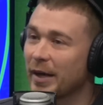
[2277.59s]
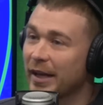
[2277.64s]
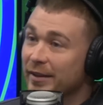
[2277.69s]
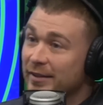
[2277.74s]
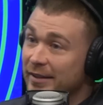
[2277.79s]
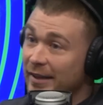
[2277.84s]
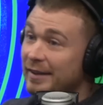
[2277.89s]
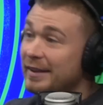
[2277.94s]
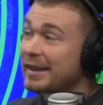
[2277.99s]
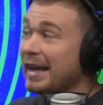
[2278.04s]
and
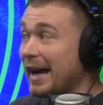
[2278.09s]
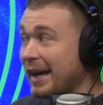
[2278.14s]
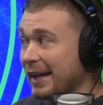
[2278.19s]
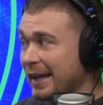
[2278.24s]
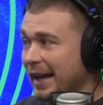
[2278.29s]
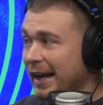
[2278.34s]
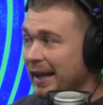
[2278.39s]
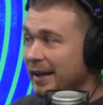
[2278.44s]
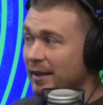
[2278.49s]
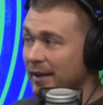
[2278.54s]
so that
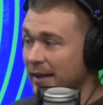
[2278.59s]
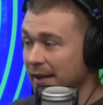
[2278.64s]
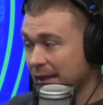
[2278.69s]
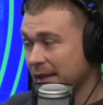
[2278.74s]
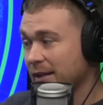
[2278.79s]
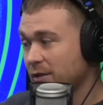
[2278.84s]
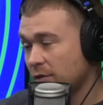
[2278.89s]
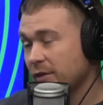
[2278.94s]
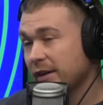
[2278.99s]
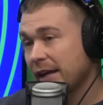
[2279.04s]
can
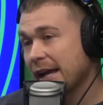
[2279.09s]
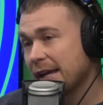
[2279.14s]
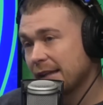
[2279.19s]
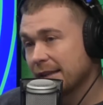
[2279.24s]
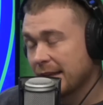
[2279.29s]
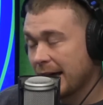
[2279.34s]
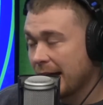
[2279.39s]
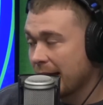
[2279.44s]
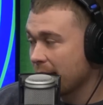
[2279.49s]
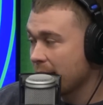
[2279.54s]

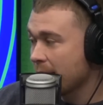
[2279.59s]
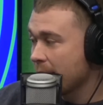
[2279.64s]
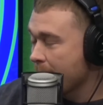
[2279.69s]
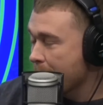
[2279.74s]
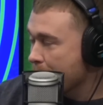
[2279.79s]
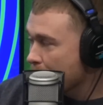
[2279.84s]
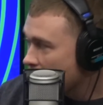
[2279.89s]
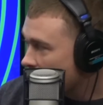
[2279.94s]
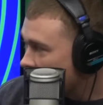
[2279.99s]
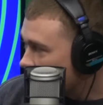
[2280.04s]
create that
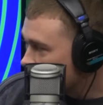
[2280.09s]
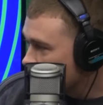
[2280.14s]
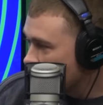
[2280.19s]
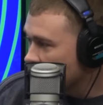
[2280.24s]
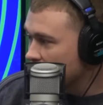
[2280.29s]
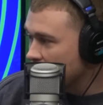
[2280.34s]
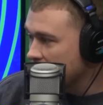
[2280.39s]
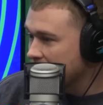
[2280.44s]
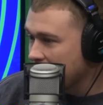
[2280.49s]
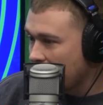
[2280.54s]

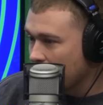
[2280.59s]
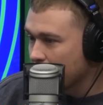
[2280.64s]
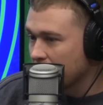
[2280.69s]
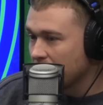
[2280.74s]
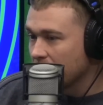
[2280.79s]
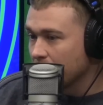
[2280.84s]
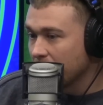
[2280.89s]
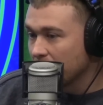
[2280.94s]
lovely gap in the